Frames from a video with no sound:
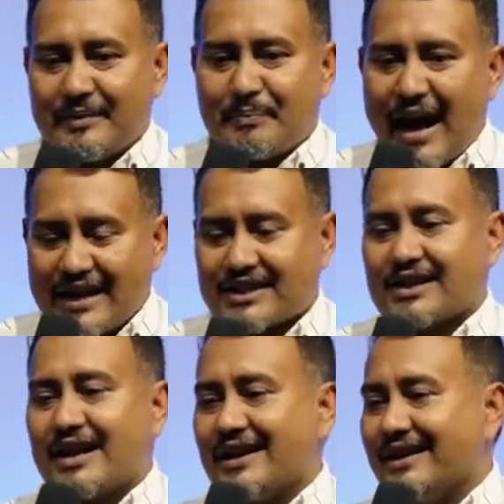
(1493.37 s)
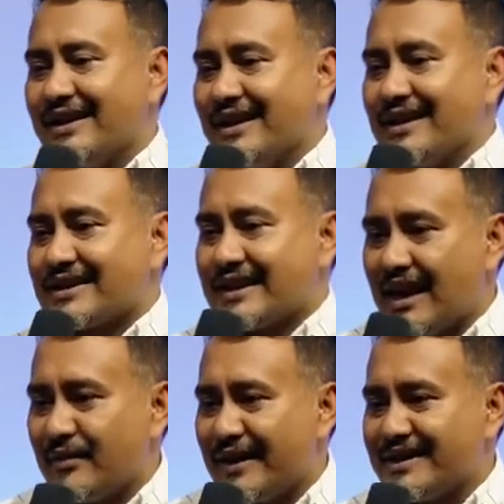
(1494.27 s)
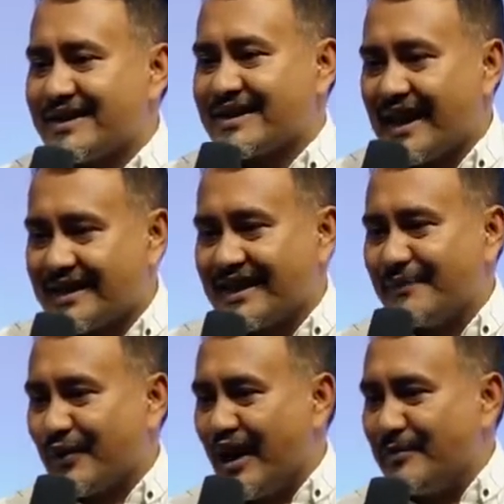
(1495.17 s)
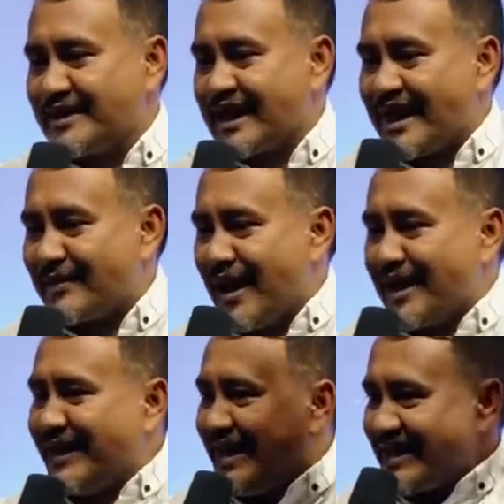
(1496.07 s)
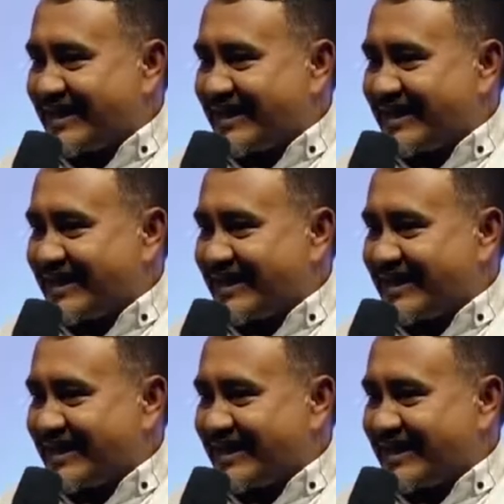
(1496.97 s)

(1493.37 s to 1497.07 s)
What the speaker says: Pastor Selvan Chetty from Durban,